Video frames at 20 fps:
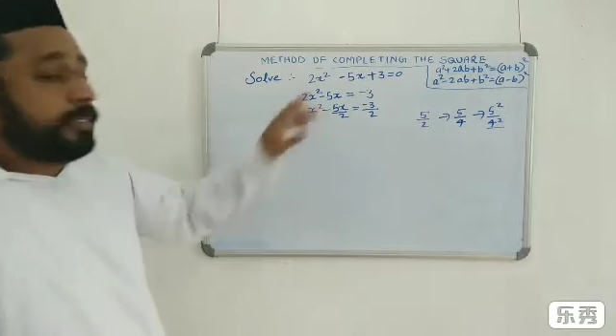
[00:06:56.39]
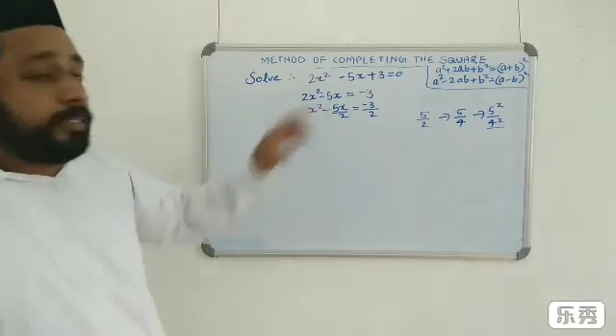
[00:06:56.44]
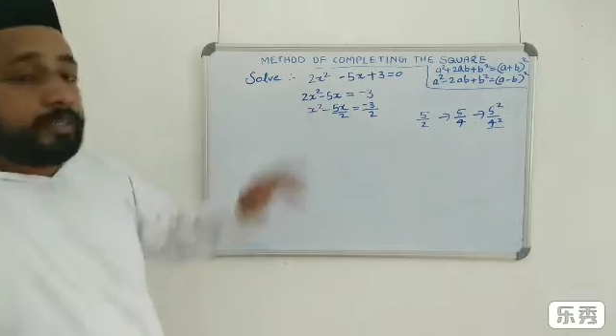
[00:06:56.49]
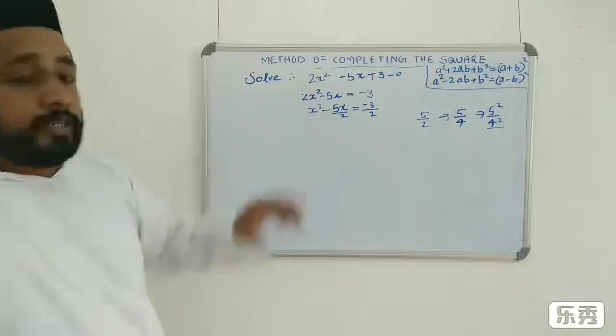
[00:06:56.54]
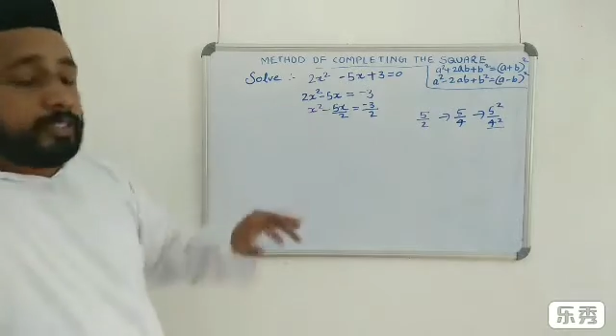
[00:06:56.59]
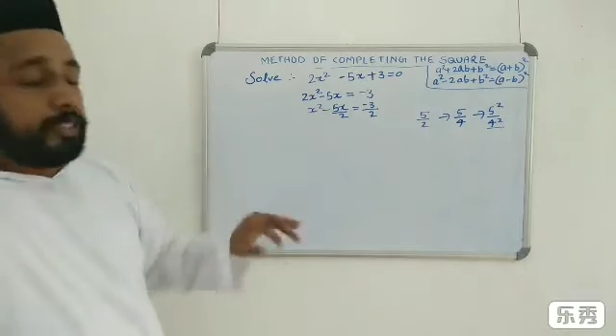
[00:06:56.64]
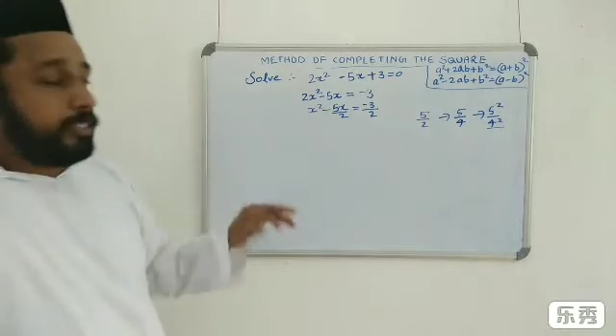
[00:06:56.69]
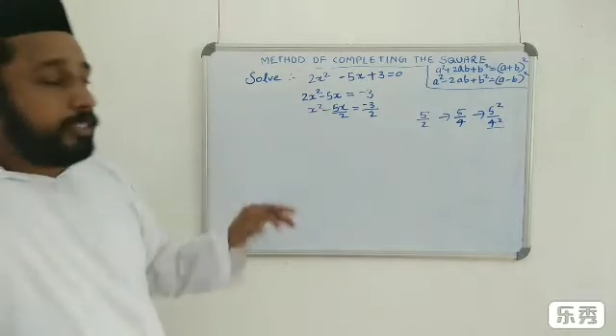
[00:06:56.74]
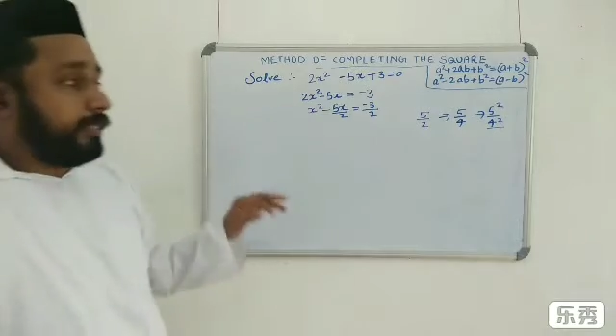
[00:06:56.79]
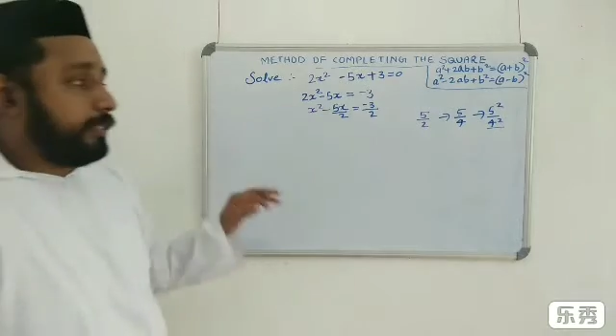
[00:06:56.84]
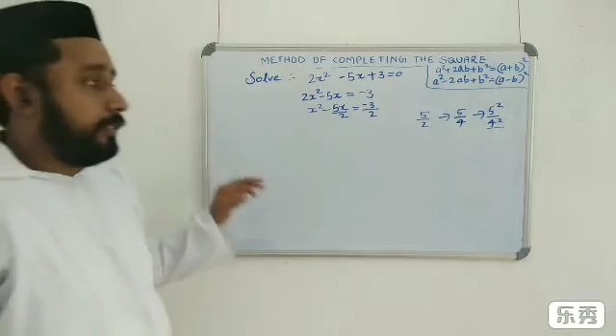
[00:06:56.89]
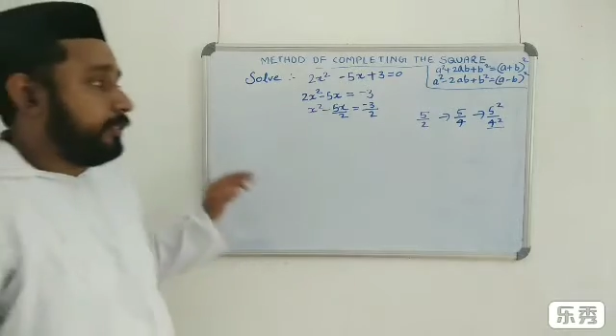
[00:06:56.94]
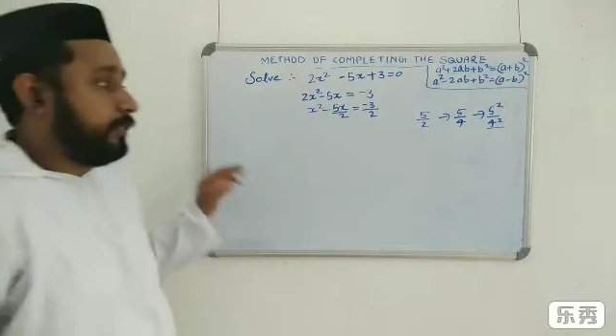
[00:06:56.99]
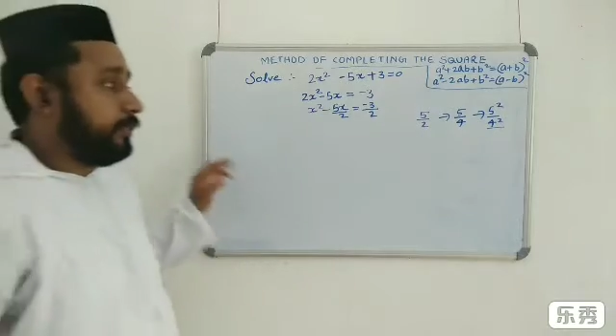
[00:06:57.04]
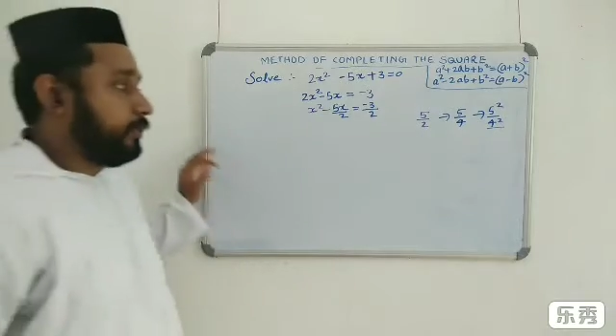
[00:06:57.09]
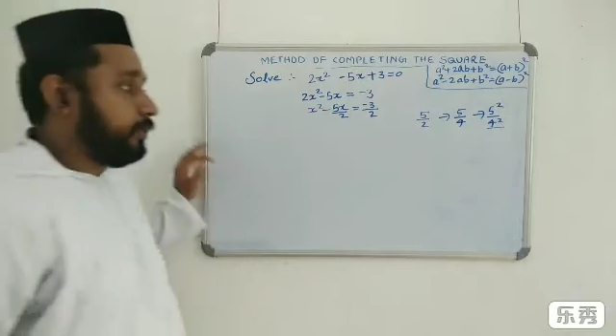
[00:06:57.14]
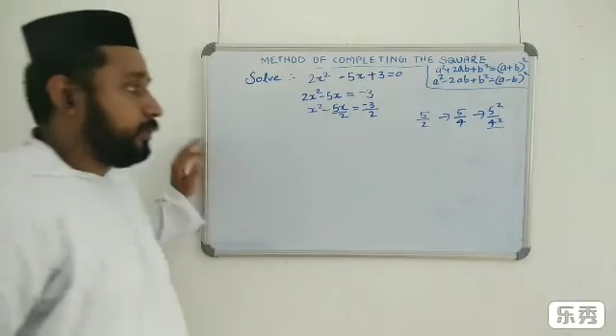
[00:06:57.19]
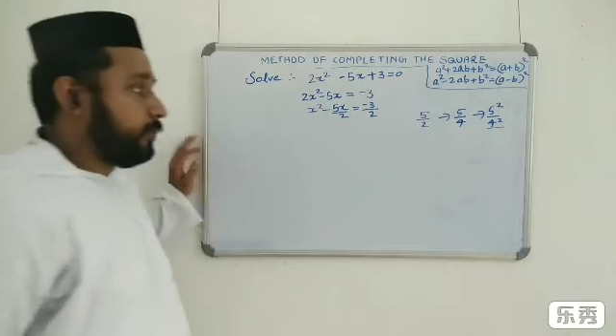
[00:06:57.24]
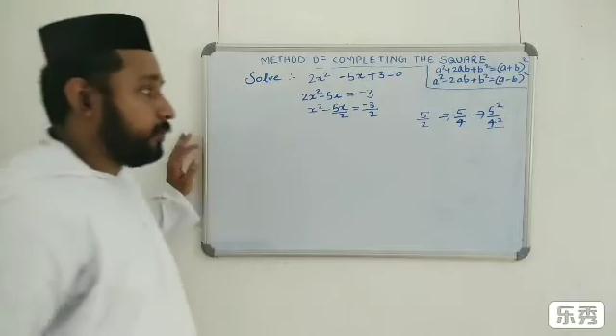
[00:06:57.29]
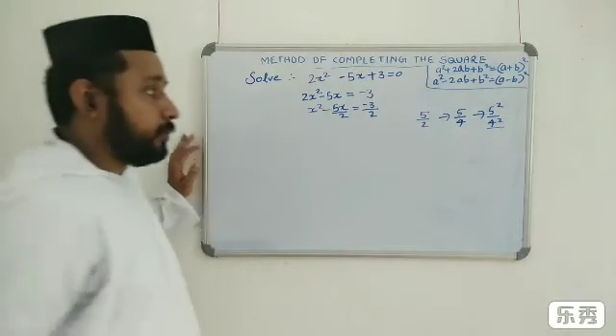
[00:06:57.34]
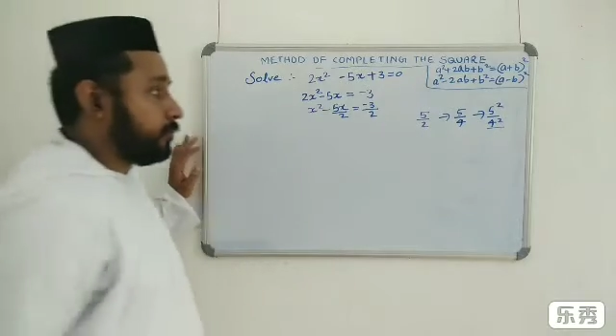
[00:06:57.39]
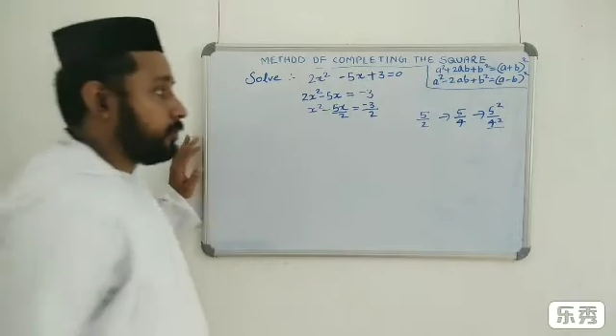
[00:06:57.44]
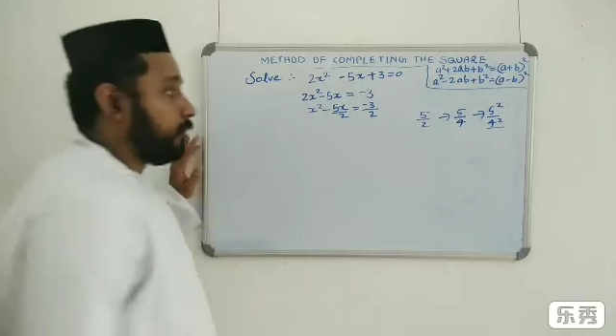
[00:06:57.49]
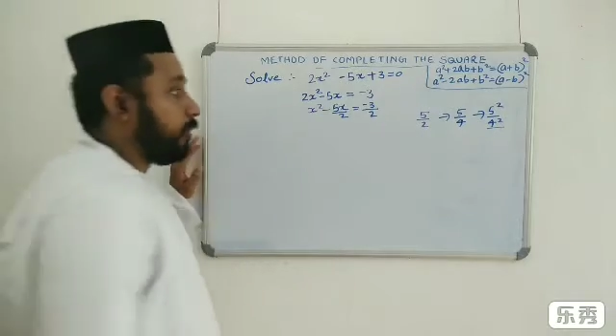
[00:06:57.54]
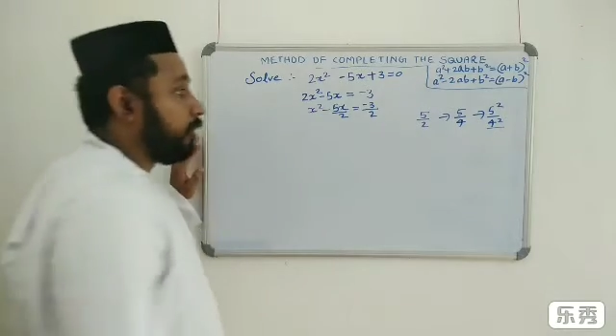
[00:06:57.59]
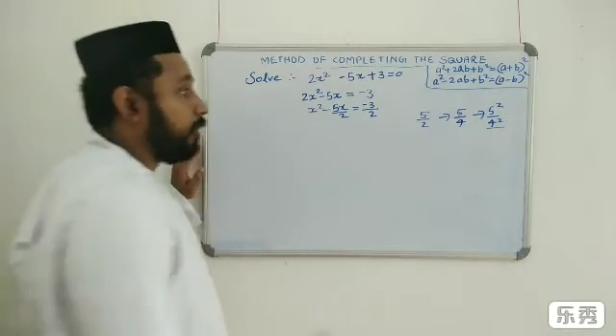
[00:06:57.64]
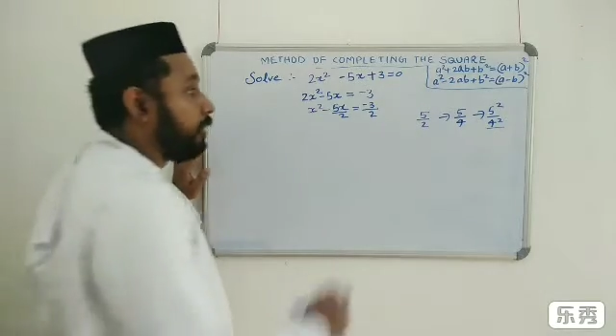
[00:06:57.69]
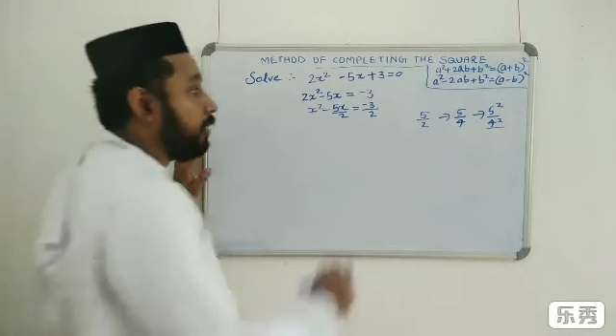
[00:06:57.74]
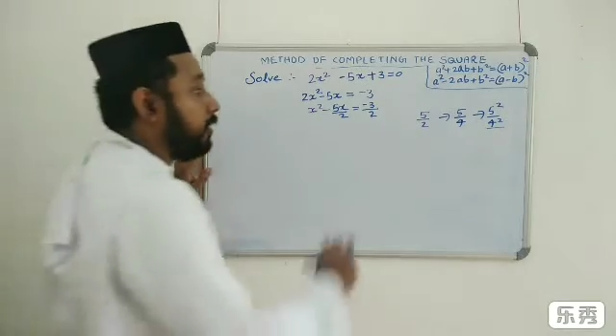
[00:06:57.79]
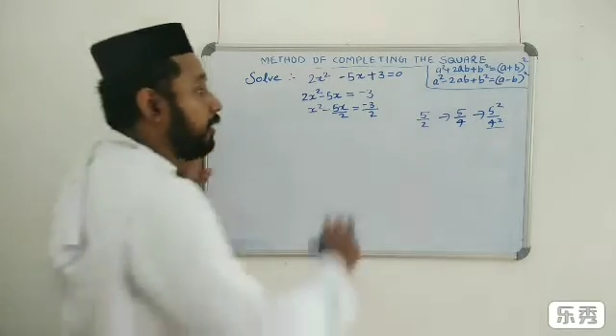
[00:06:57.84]
equation.
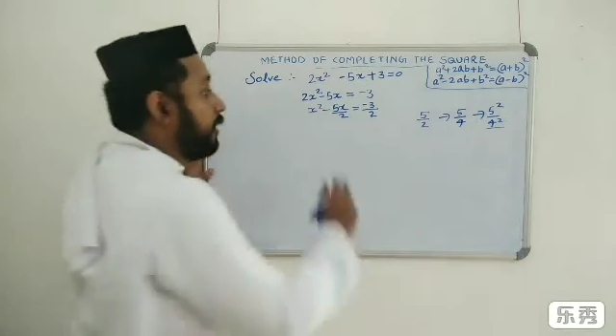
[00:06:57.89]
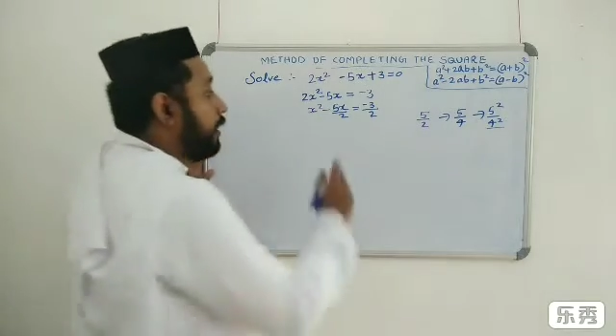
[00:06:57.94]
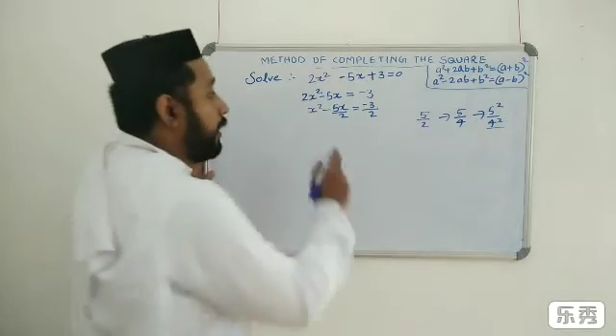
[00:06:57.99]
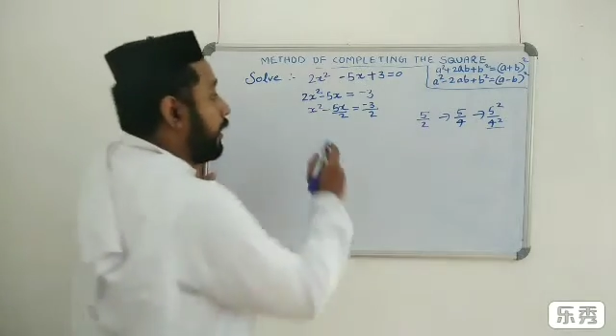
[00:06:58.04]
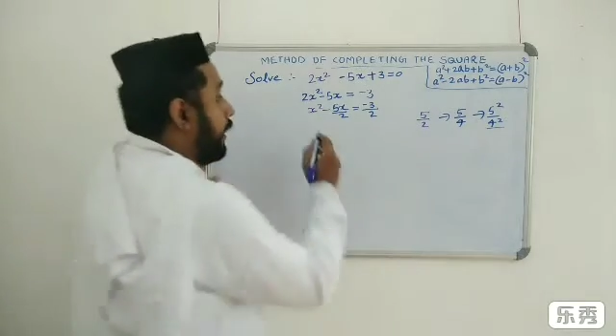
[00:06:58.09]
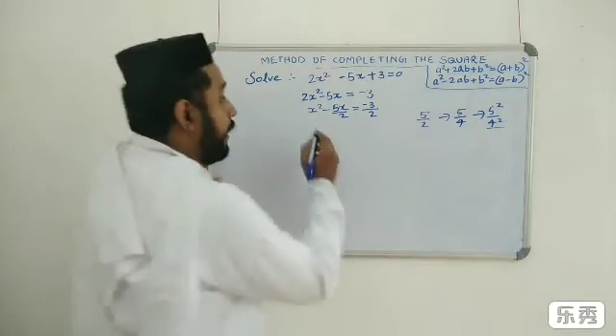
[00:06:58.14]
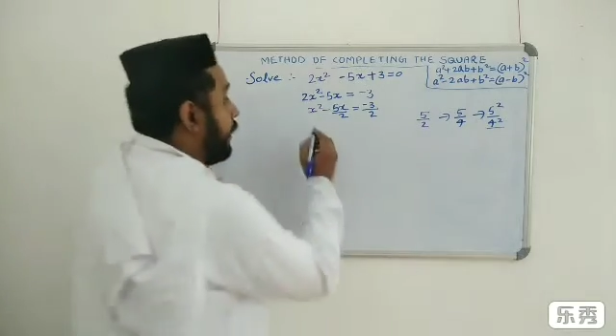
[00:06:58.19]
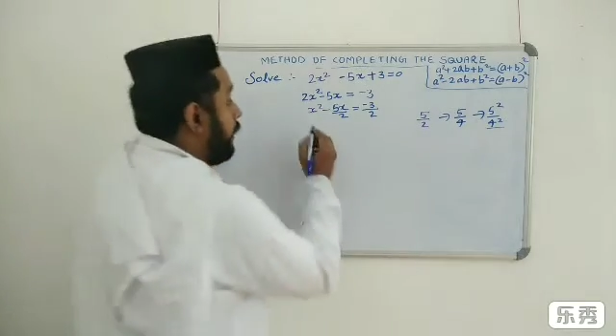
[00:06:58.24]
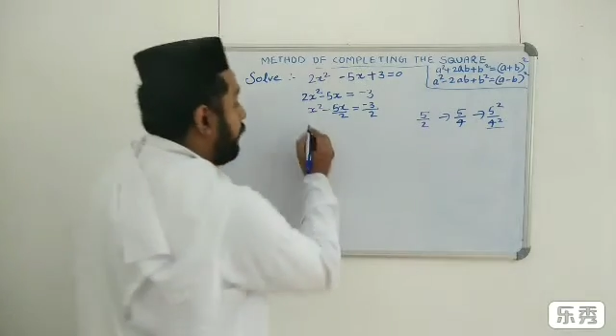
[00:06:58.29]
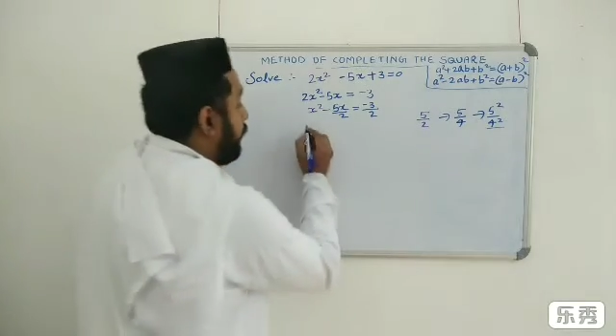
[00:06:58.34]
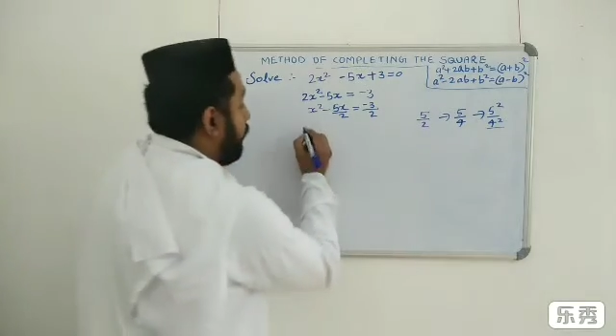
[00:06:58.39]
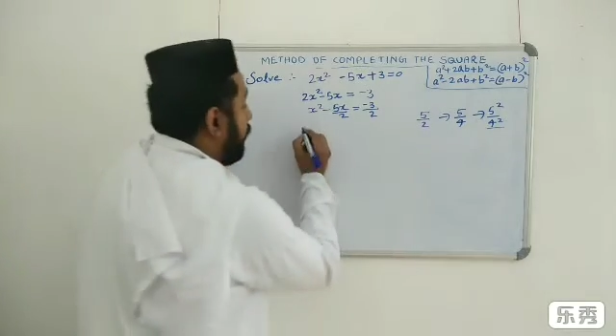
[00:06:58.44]
So